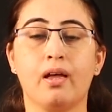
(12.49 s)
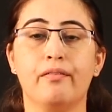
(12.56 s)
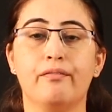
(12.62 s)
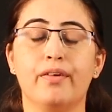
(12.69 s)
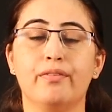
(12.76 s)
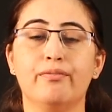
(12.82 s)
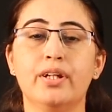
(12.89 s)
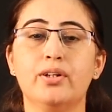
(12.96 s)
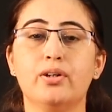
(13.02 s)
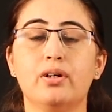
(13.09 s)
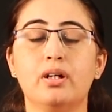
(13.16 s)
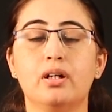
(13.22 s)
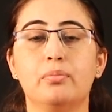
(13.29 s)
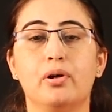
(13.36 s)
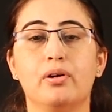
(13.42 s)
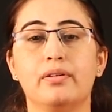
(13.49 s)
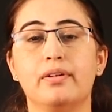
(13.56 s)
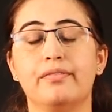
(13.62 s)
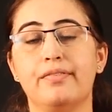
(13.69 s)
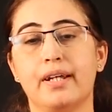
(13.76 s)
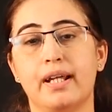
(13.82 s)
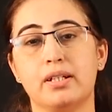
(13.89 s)
When we talk about the
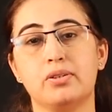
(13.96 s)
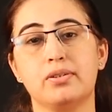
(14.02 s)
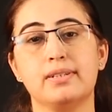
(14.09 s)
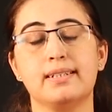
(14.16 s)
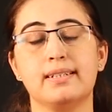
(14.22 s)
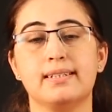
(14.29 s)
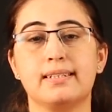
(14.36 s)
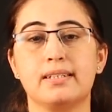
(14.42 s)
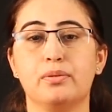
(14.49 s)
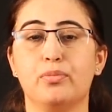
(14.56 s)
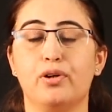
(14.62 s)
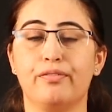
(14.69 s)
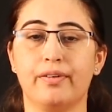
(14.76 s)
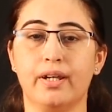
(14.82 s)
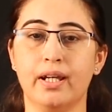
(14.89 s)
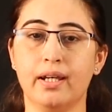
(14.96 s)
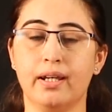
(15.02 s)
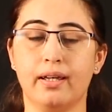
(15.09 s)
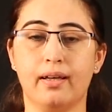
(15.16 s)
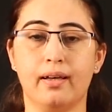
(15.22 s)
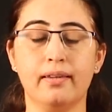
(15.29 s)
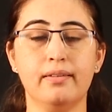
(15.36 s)
financial system of
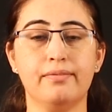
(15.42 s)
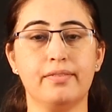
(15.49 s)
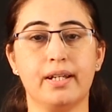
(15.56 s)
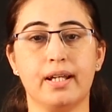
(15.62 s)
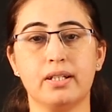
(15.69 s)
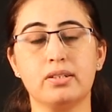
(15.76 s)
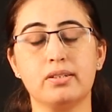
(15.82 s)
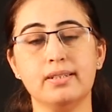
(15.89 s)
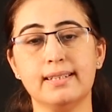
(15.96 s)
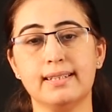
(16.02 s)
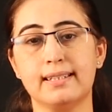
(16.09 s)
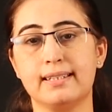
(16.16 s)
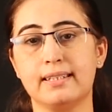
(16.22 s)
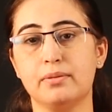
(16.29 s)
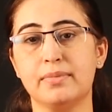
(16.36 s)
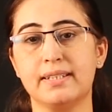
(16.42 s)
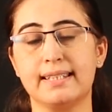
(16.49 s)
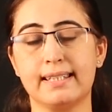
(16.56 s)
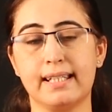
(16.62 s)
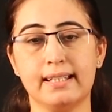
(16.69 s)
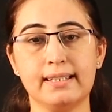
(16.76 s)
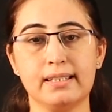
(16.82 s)
India, the financial system
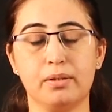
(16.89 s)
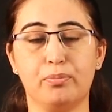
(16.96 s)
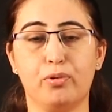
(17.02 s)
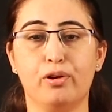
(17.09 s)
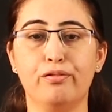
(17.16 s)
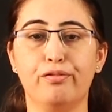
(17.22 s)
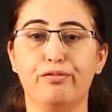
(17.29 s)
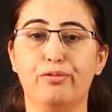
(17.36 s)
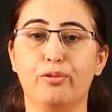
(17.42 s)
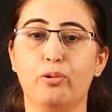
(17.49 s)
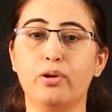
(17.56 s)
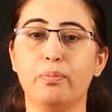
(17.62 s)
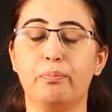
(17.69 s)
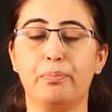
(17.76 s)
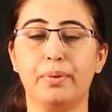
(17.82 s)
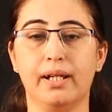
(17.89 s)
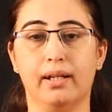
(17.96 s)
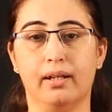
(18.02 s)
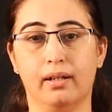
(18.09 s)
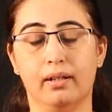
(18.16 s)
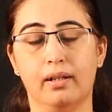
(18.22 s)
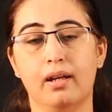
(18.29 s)
stands upon four
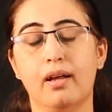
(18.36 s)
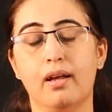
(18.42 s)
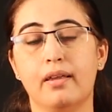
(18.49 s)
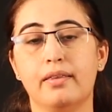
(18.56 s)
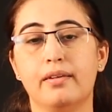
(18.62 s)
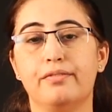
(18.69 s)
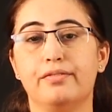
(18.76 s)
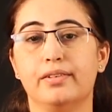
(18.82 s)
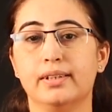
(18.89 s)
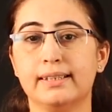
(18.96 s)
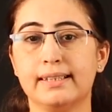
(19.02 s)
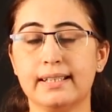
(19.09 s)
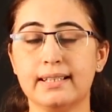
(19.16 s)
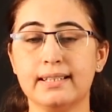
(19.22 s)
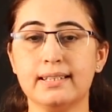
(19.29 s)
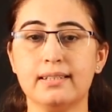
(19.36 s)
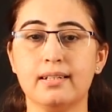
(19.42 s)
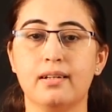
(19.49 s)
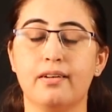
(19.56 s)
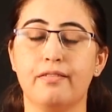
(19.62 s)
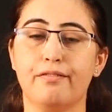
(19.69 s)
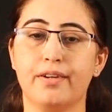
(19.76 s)
pillars. The first is
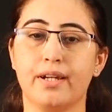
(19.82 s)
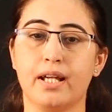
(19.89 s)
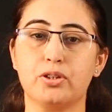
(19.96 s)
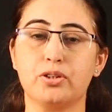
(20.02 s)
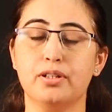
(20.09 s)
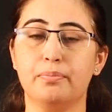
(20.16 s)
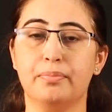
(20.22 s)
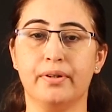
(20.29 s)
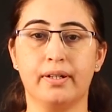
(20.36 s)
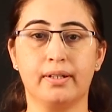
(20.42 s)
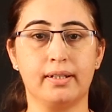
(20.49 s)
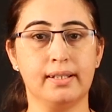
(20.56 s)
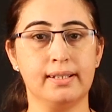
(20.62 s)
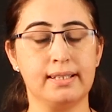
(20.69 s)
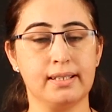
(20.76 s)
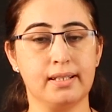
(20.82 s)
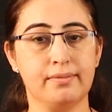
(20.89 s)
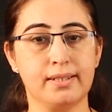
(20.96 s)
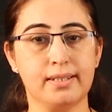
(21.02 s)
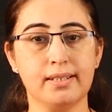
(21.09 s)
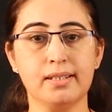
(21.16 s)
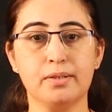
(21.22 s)
financial product and
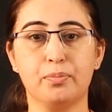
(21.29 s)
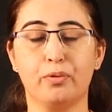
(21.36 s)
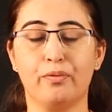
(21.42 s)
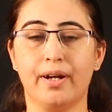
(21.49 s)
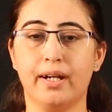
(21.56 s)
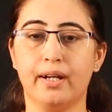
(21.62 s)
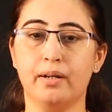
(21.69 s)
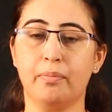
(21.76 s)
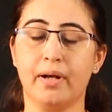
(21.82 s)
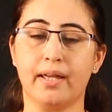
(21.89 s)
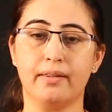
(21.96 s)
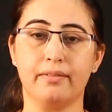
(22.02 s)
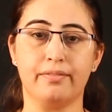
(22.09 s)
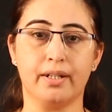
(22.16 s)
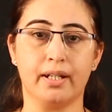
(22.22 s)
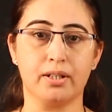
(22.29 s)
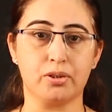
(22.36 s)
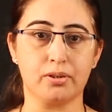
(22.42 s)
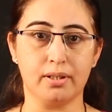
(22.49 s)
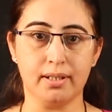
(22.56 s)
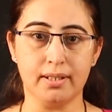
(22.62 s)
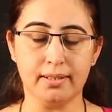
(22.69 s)
services provided by the
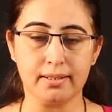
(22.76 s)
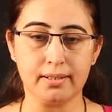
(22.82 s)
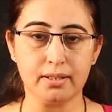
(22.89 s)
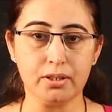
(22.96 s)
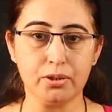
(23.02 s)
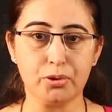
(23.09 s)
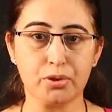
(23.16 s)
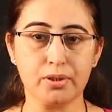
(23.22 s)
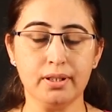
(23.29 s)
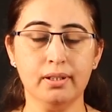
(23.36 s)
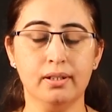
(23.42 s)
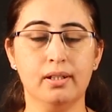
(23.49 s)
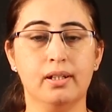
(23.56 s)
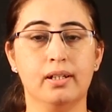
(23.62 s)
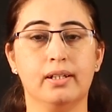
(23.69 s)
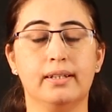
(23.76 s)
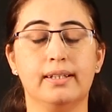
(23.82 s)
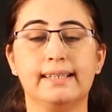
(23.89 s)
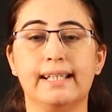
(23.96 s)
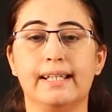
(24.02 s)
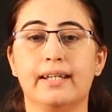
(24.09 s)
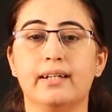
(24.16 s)
financial institution. The
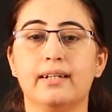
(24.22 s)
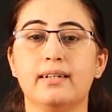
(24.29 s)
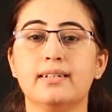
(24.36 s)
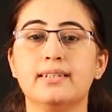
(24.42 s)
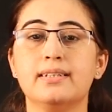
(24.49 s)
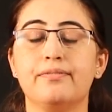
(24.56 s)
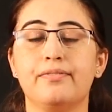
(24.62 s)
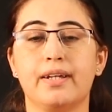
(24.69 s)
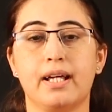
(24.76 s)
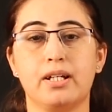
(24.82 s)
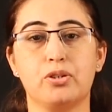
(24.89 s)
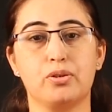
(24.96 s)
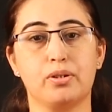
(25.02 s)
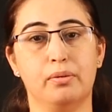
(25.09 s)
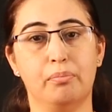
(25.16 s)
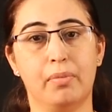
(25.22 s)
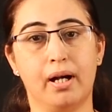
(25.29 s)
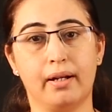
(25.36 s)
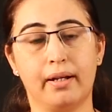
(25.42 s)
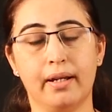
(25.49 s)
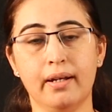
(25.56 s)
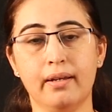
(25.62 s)
second is financial
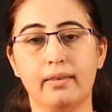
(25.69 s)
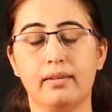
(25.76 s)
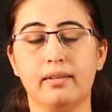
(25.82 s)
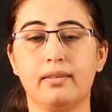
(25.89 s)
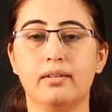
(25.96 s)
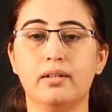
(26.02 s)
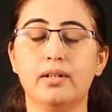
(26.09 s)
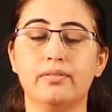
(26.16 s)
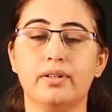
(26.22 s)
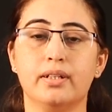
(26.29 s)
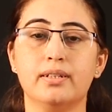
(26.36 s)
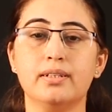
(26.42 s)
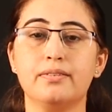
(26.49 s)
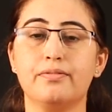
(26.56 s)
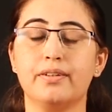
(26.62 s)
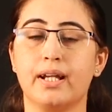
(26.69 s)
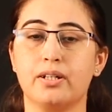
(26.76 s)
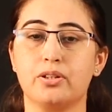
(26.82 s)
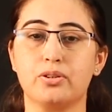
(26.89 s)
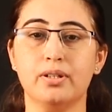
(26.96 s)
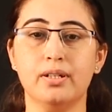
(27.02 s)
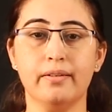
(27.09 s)
market. The third one is
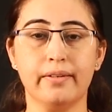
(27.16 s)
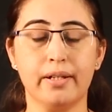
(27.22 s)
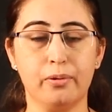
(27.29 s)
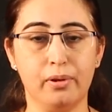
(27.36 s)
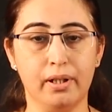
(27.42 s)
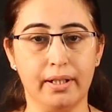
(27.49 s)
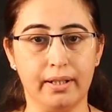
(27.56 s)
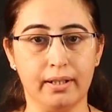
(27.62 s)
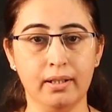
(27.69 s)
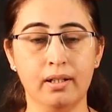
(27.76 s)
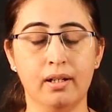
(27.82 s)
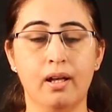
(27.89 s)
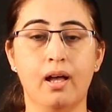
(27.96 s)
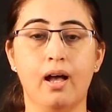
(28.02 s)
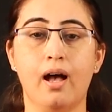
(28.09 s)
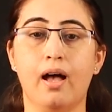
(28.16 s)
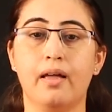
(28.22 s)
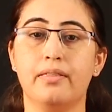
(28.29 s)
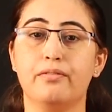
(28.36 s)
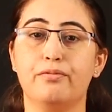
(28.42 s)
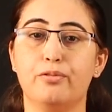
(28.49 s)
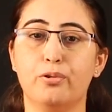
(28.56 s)
financial regulator. And
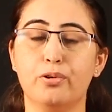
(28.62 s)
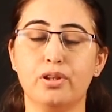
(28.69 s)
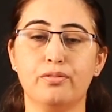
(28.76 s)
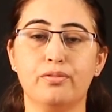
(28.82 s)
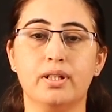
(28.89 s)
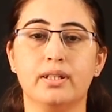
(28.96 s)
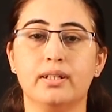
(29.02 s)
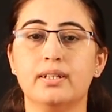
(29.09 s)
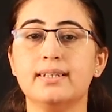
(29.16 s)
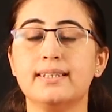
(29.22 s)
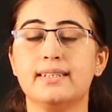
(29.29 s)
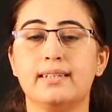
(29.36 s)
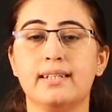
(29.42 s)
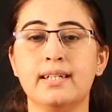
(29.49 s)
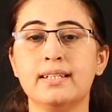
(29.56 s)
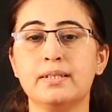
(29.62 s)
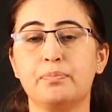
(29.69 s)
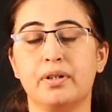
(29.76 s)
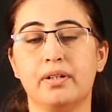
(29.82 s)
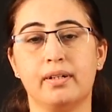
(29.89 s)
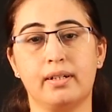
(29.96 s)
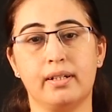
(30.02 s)
the fourth one is these
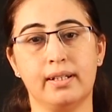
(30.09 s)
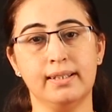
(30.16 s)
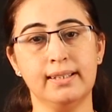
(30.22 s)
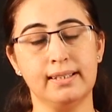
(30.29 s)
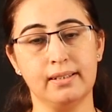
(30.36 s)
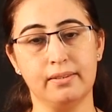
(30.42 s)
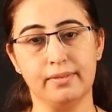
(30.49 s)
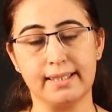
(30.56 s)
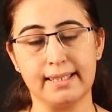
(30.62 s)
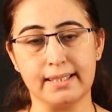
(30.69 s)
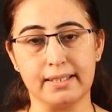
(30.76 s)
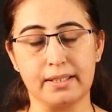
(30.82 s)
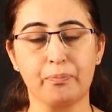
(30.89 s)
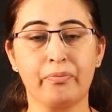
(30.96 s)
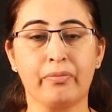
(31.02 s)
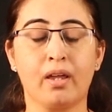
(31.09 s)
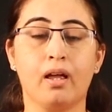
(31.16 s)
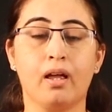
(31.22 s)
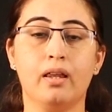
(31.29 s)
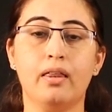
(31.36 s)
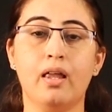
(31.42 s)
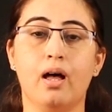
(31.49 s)
product and services.
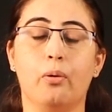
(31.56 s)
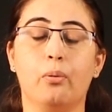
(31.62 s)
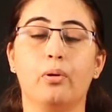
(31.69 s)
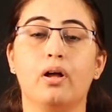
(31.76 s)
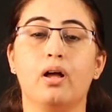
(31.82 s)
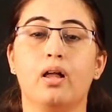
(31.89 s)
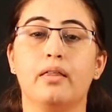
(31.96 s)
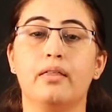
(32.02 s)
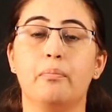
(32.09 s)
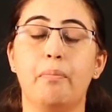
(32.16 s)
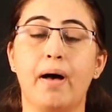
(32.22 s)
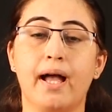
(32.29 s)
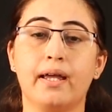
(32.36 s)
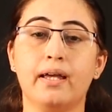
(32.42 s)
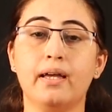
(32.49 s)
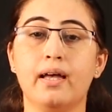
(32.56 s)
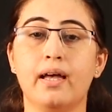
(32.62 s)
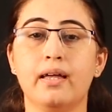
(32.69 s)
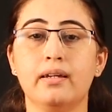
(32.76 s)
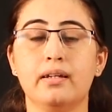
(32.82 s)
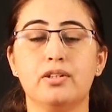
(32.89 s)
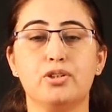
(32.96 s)
Now, the bank
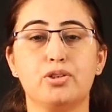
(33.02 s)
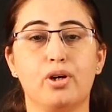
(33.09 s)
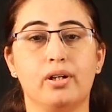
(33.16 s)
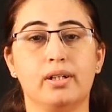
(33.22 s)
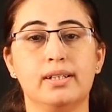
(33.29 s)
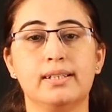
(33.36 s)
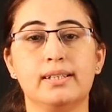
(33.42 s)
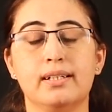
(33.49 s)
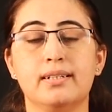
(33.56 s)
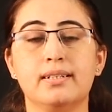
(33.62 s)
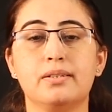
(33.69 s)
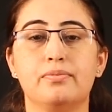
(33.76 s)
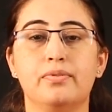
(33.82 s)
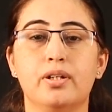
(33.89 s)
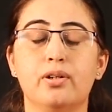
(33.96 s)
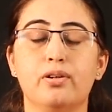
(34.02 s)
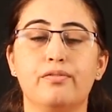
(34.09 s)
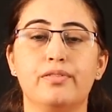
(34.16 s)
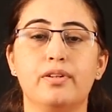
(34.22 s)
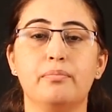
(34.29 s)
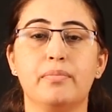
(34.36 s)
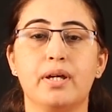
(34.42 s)
and insurance is one
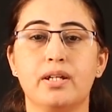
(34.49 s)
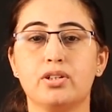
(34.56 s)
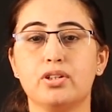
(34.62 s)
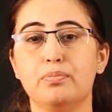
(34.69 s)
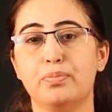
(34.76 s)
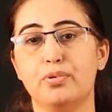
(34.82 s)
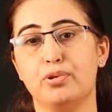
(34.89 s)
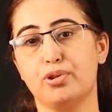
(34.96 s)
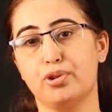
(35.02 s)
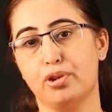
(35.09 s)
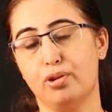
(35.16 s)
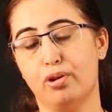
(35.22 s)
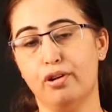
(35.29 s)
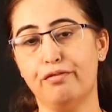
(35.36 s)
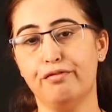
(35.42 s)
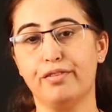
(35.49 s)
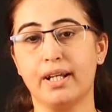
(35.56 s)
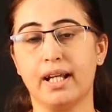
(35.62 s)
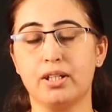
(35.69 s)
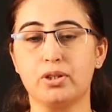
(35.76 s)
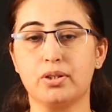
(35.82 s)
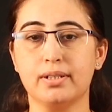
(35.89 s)
of the major portion of
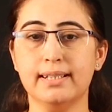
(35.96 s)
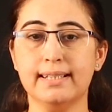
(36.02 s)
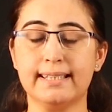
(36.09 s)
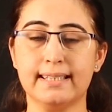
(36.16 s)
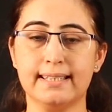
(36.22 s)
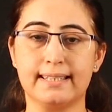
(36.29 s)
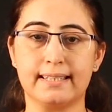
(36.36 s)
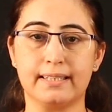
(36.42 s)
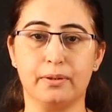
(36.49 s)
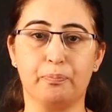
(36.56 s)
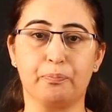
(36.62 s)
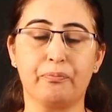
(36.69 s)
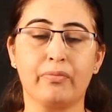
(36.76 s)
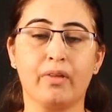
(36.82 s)
financial system.